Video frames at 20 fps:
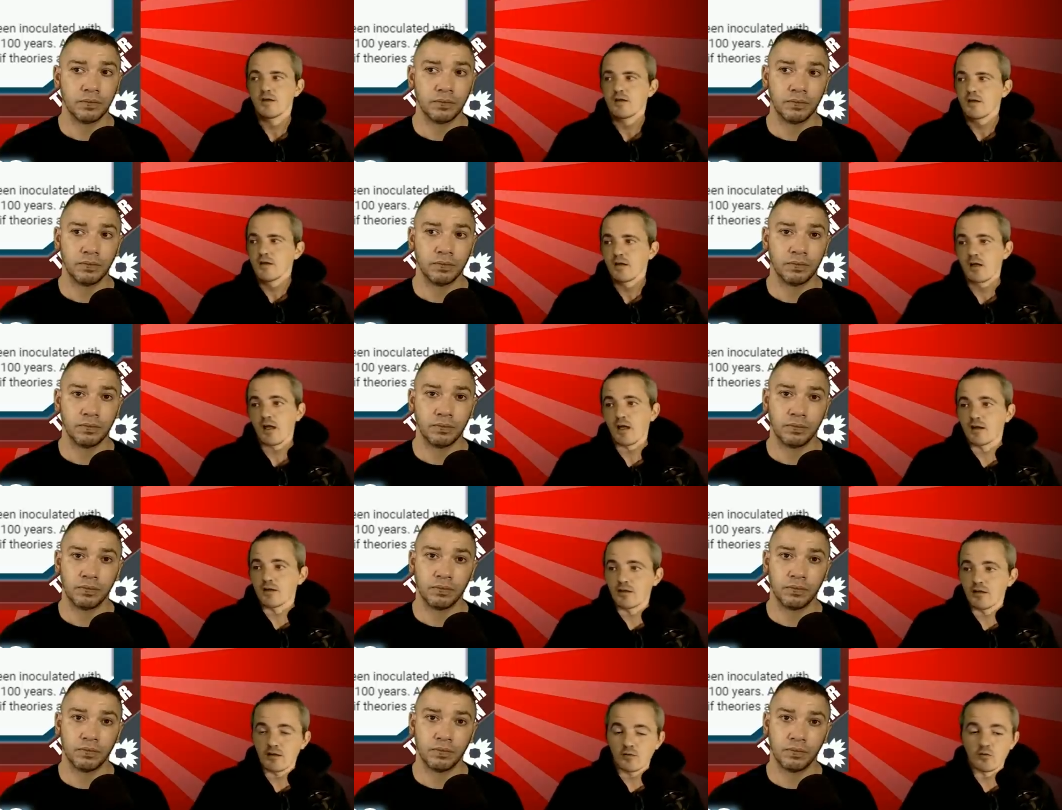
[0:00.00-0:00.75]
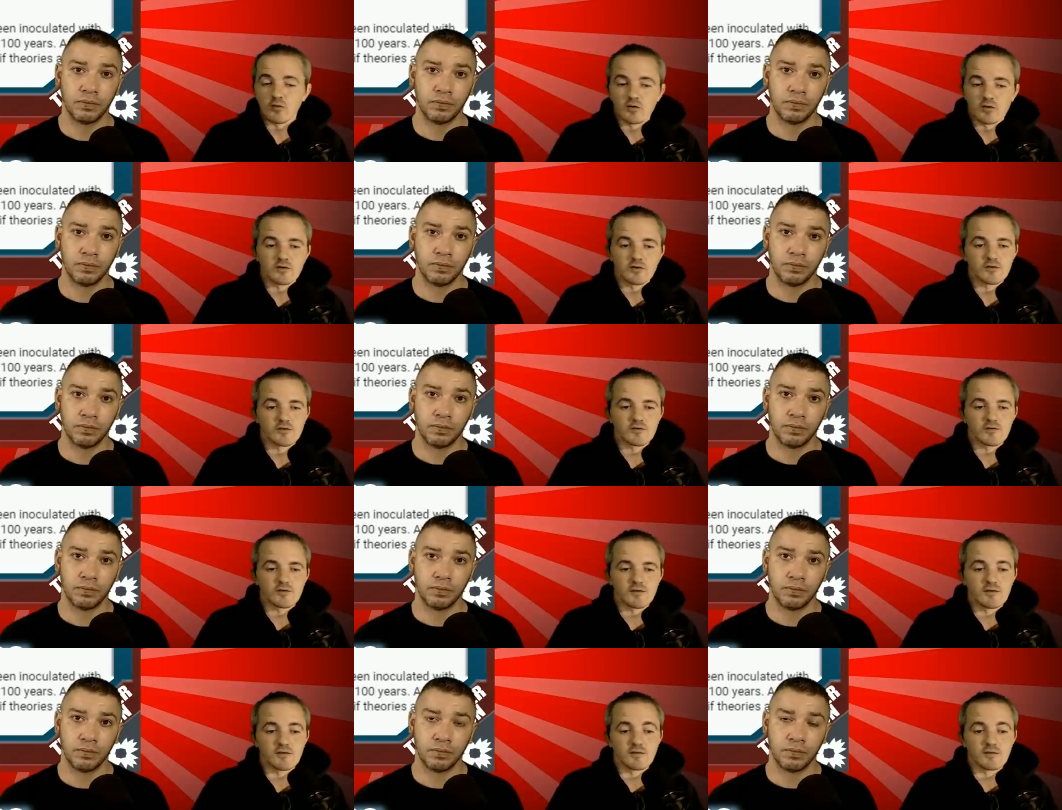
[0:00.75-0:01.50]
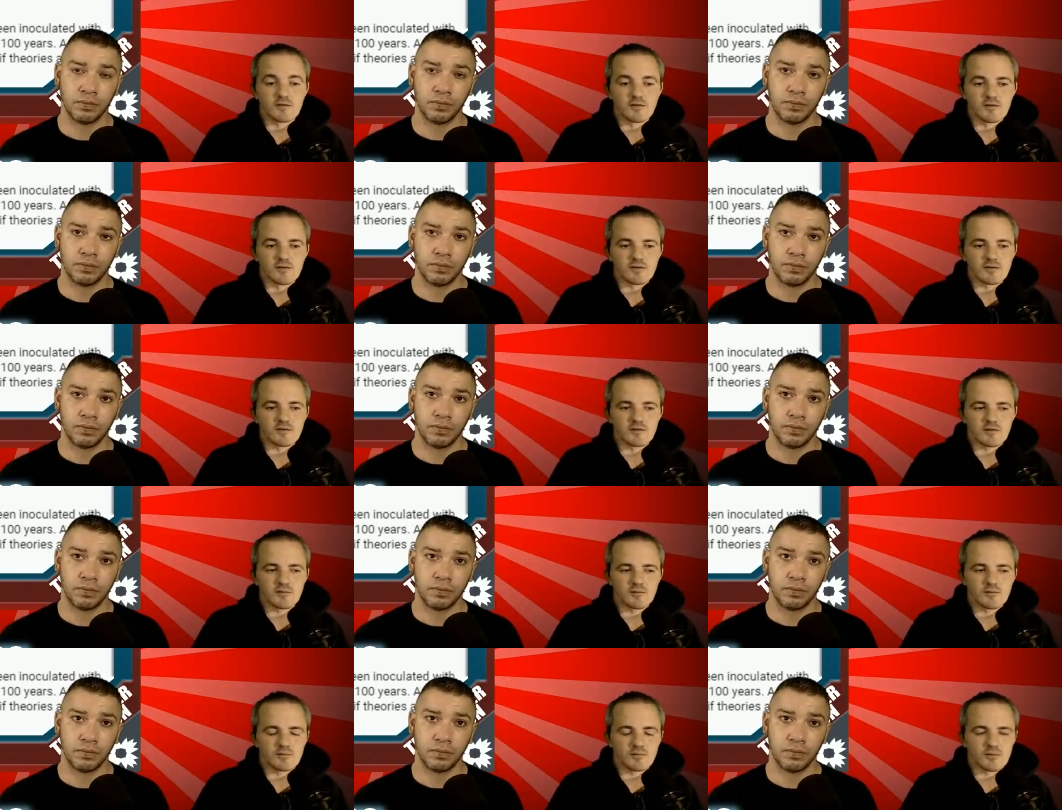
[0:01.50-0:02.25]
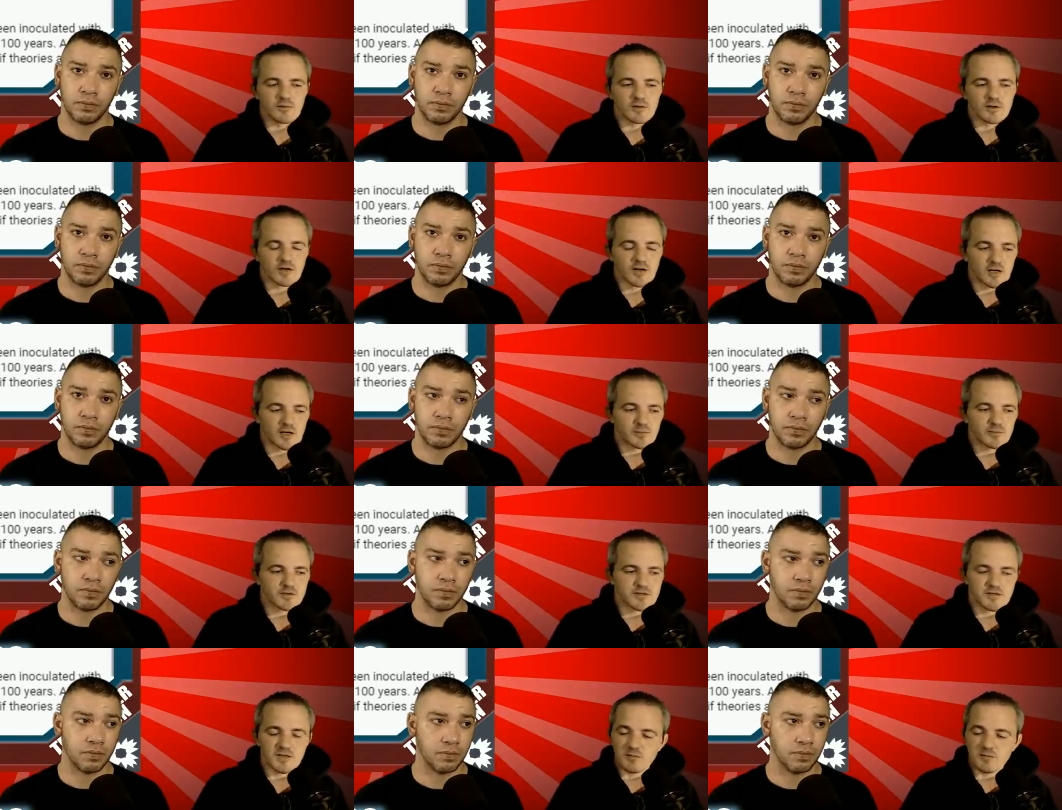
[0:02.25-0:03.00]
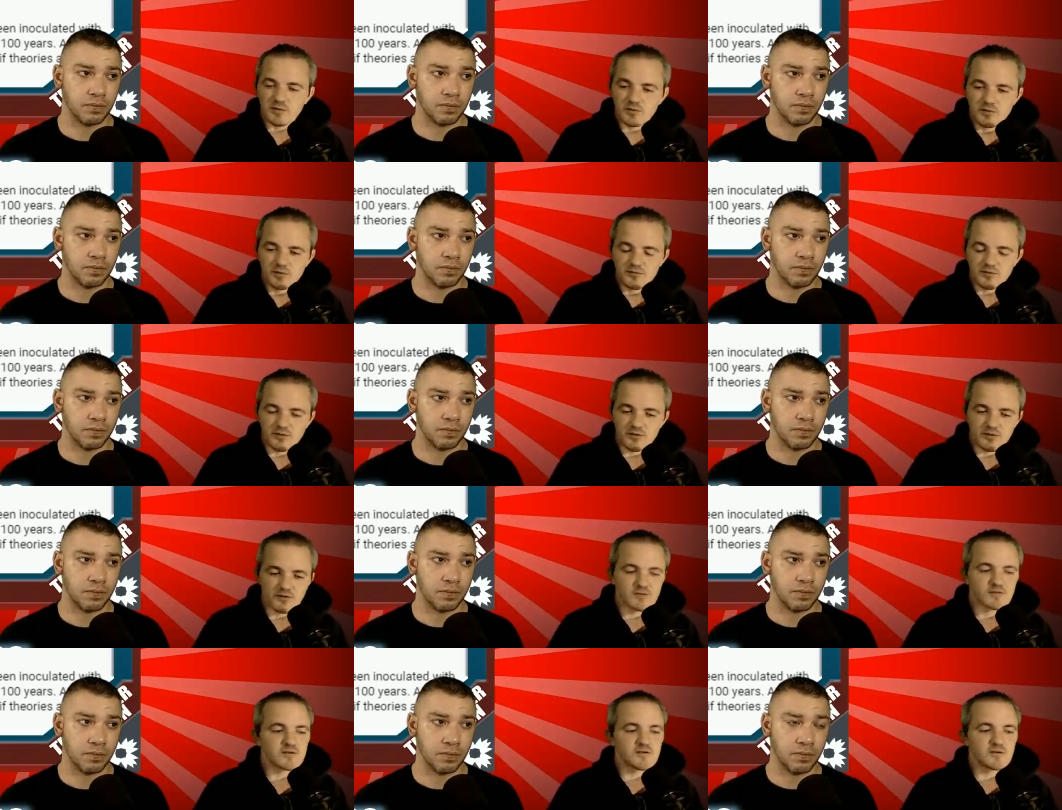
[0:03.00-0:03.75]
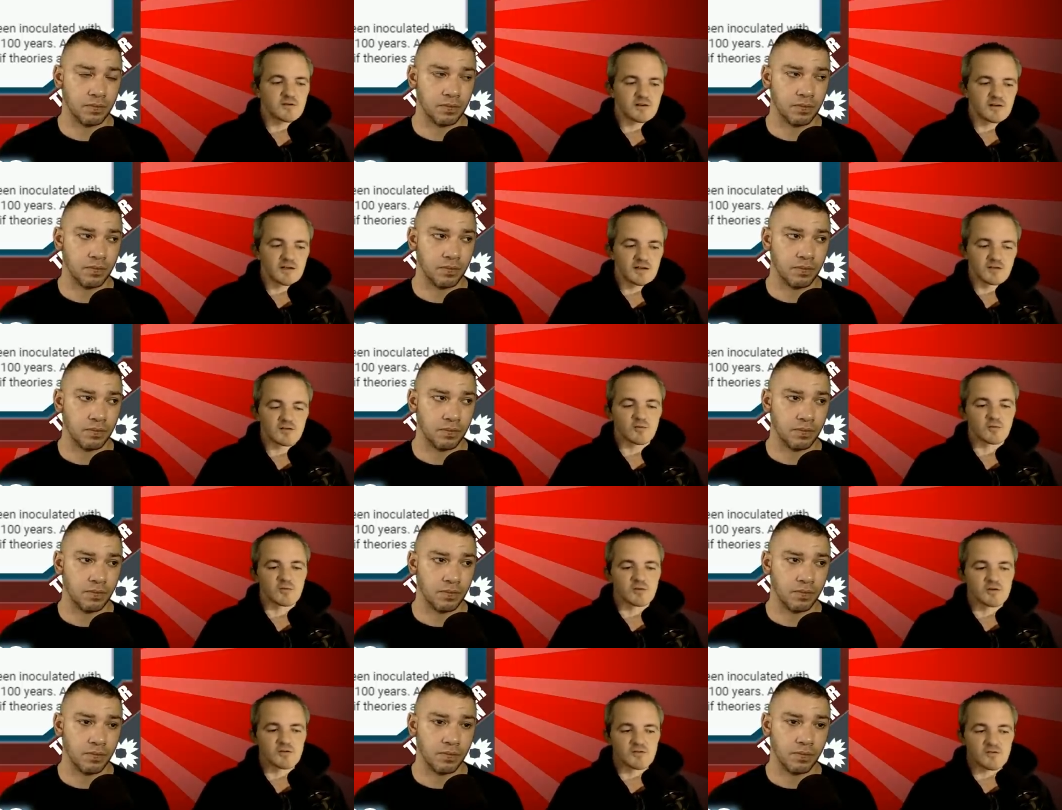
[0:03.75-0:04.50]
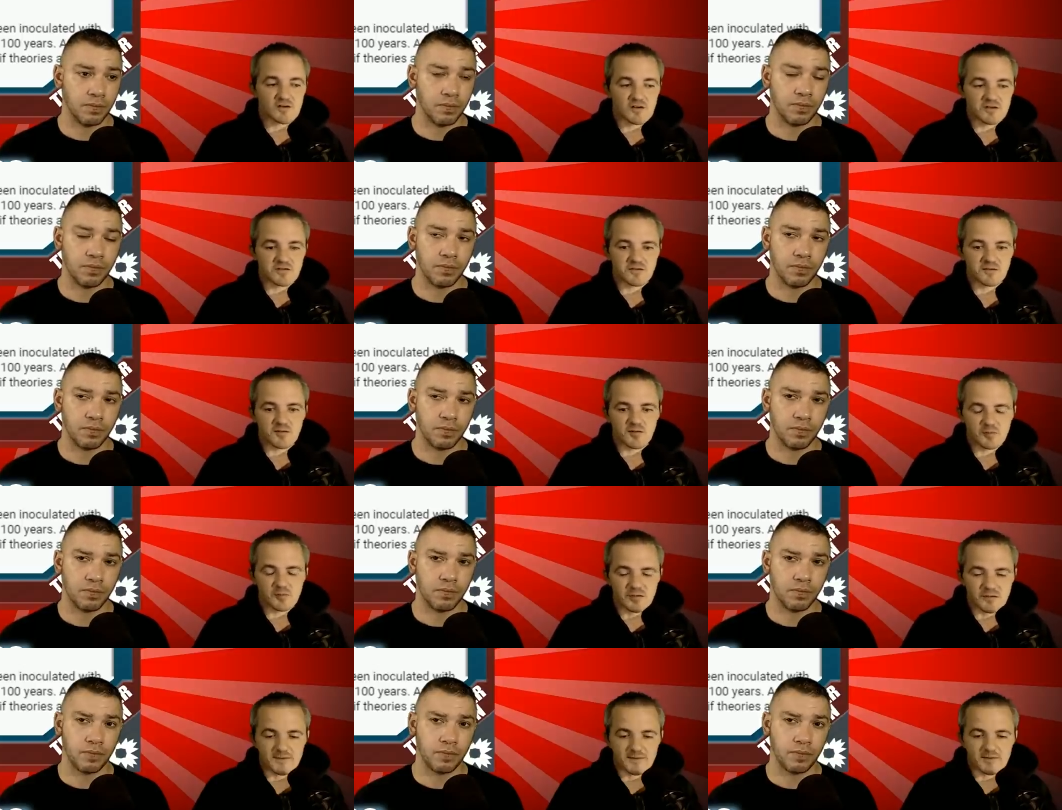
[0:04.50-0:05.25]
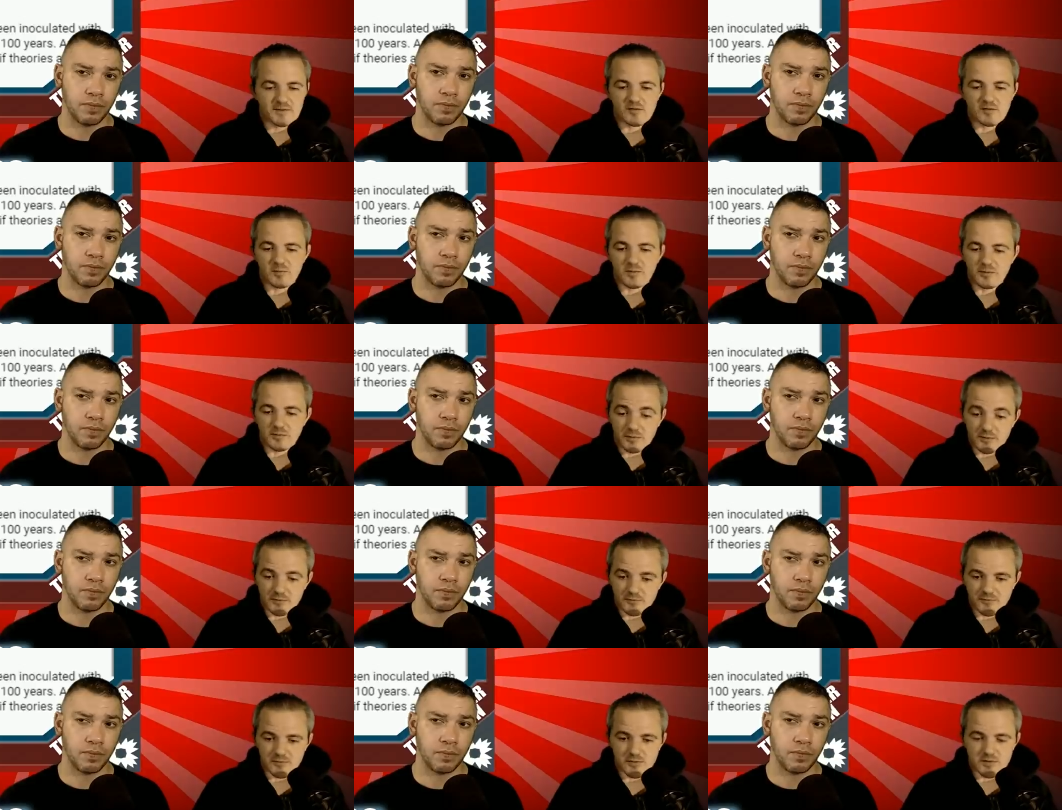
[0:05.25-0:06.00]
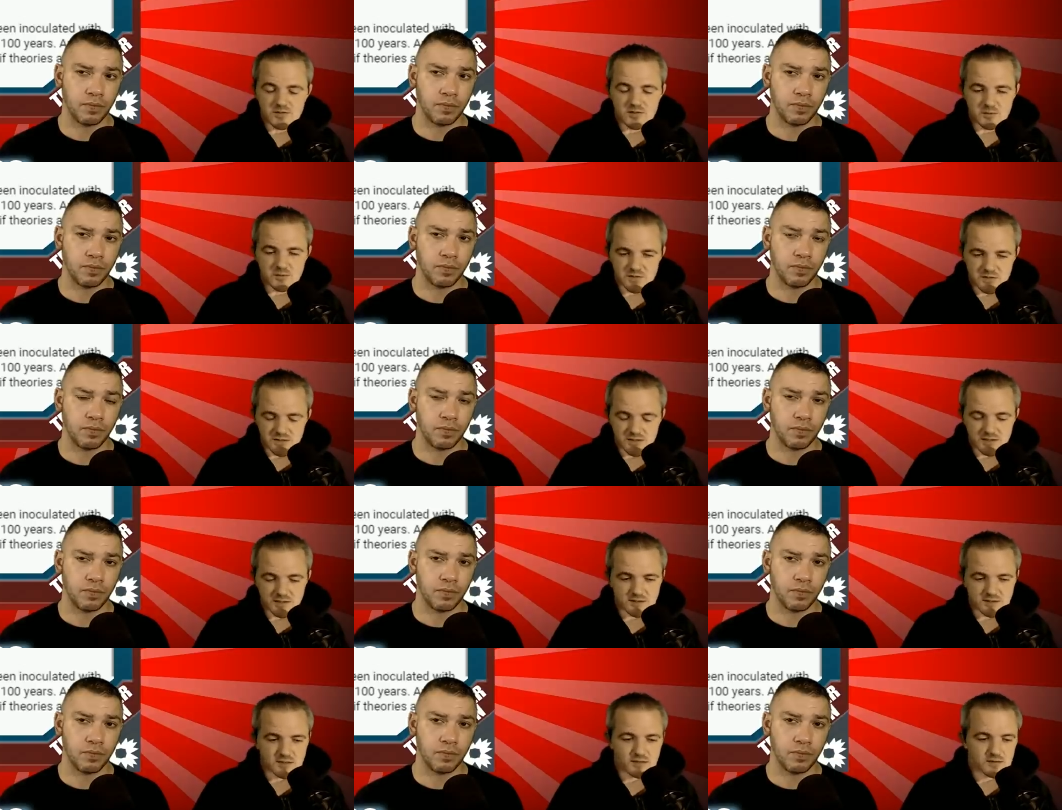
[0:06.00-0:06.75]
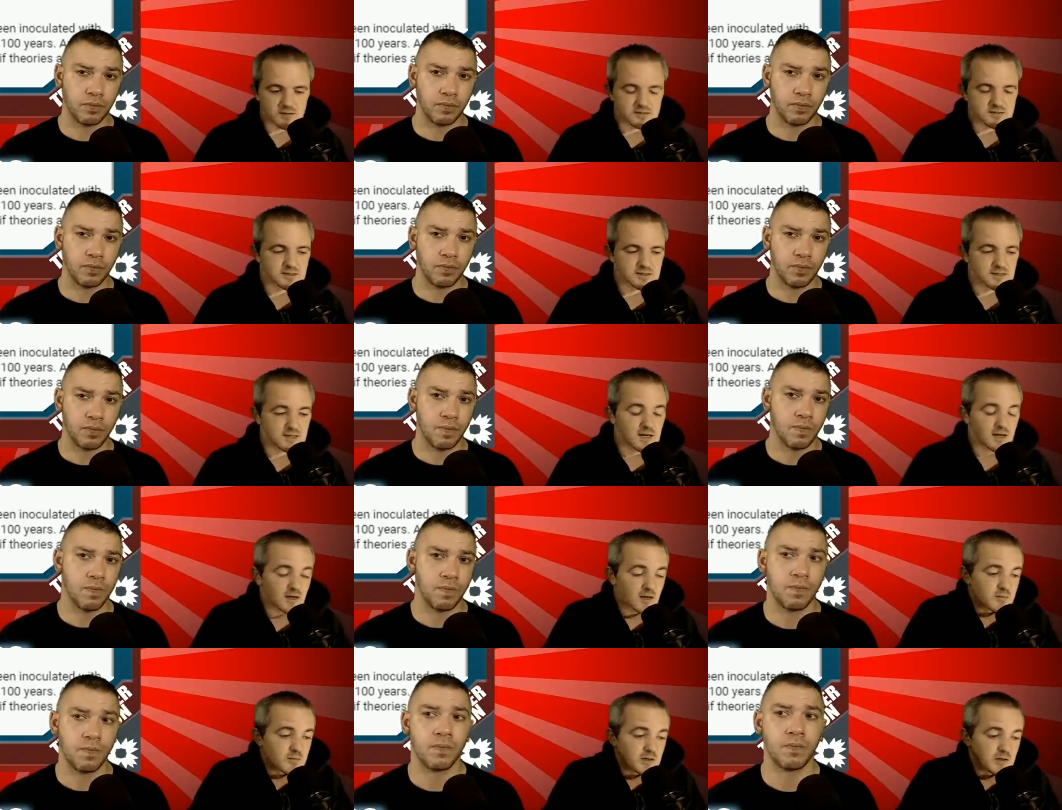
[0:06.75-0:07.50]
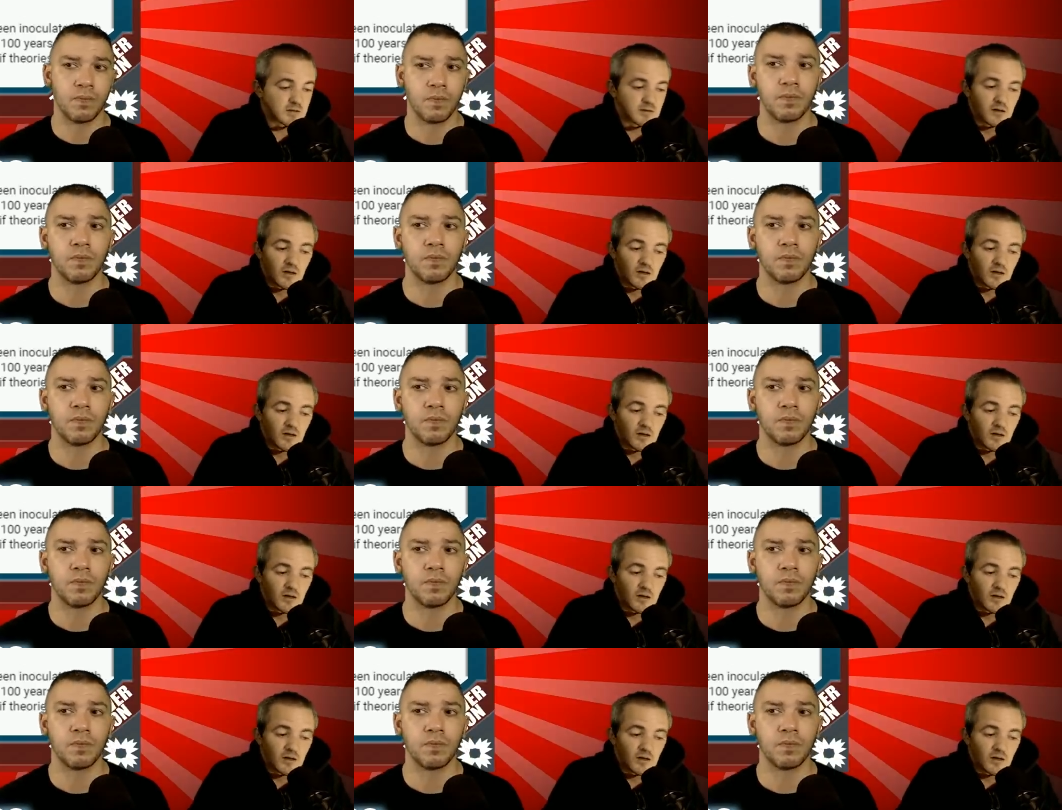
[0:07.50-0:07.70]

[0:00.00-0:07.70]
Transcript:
Speaker 1: and in order and the, you accomplish that maneuver just so you can hit the one section of the building that's been reinforced to withstand a terrorist attack i mean